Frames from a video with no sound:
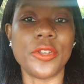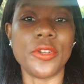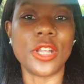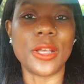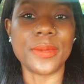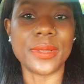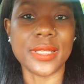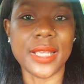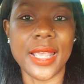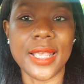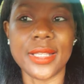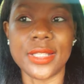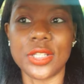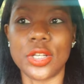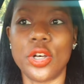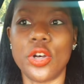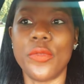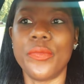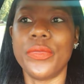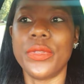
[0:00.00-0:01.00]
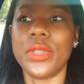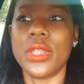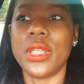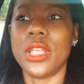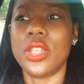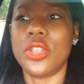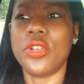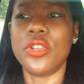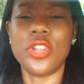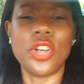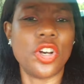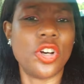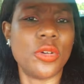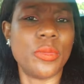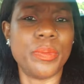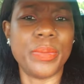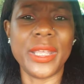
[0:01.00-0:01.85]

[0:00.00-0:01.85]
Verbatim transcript: You know what I'm saying? So you know,